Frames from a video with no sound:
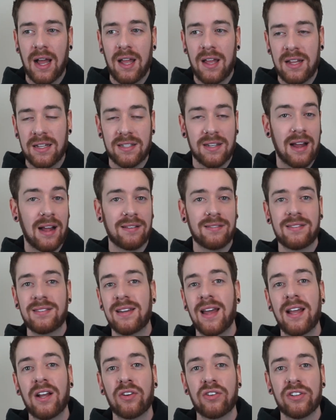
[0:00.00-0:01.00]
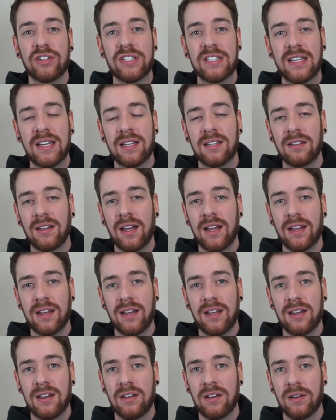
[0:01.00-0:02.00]
It's not staying on your skin like
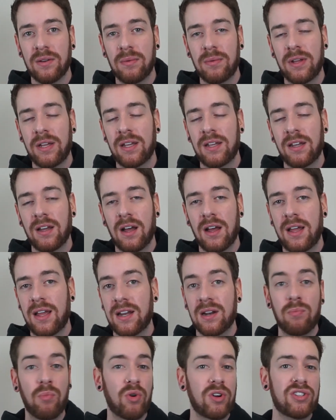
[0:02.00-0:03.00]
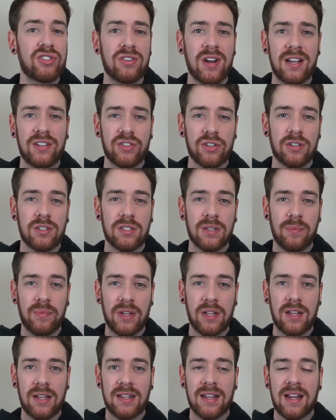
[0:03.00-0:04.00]
in a moisturizer or
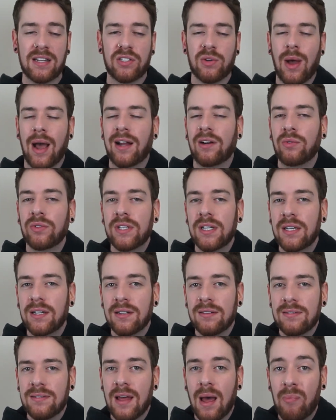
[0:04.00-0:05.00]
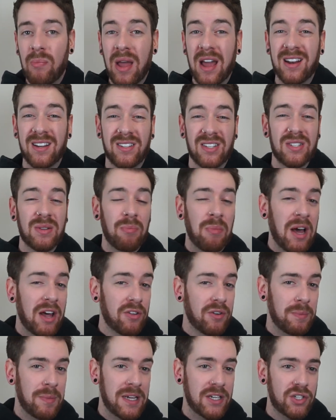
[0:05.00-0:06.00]
something like that, so I don't think it's that bad. It doesn't
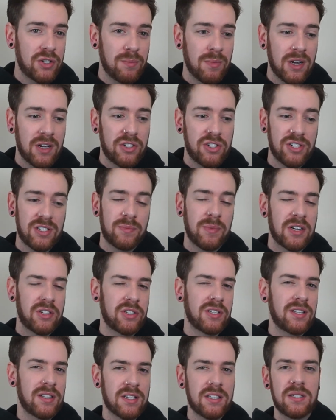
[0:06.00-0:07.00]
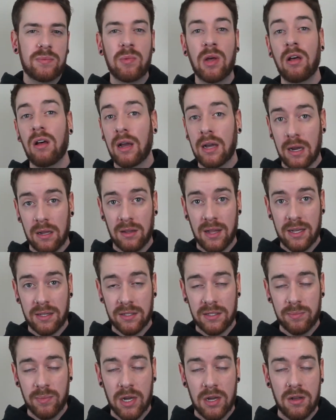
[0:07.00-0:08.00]
bother me too much, especially this smell. I kind of like the
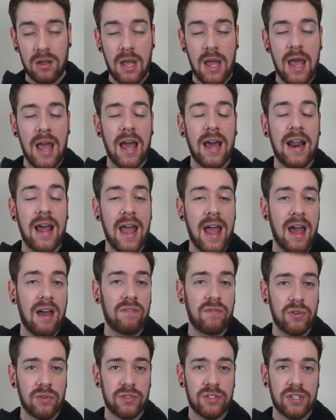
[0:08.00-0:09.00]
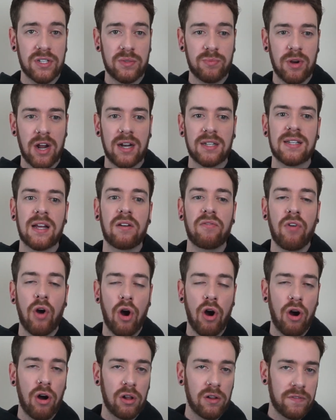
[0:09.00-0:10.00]
smell, and I have used this product. Out of
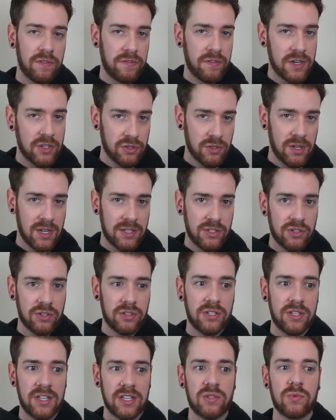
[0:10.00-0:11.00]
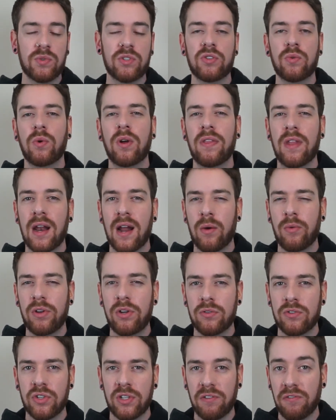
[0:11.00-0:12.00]
all of the facial cleansers, this was the one that I would
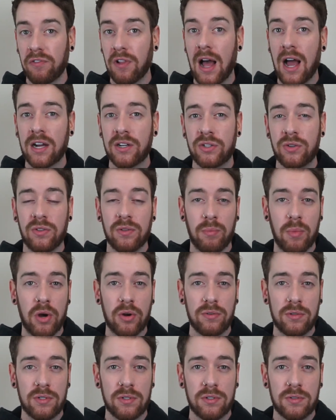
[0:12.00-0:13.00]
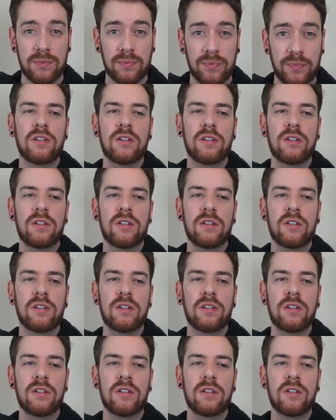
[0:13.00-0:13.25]
usually flock to the most.